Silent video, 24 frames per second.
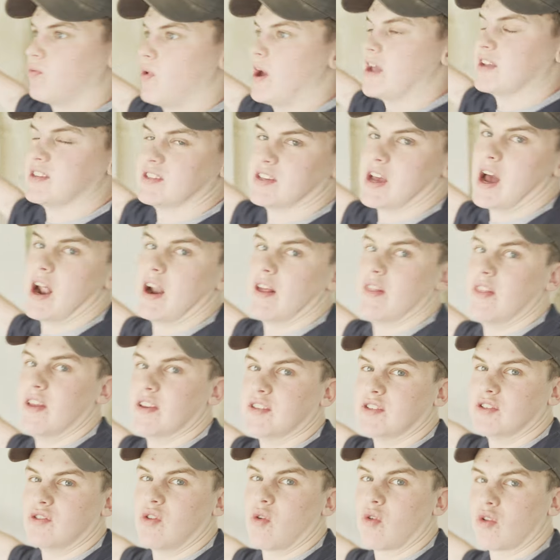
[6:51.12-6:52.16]
west side of
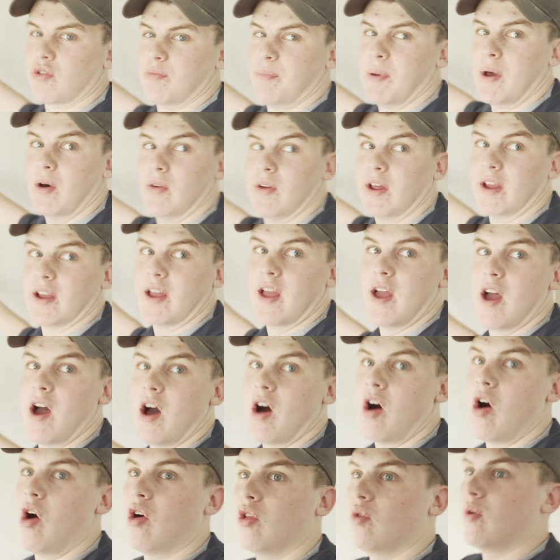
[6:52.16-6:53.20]
this north building.
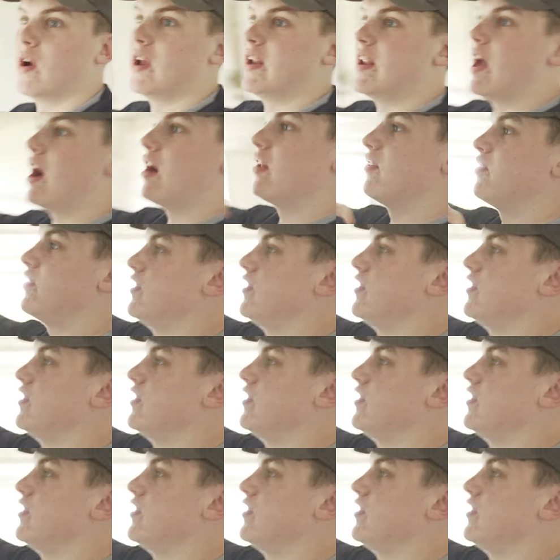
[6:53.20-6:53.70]
All the way down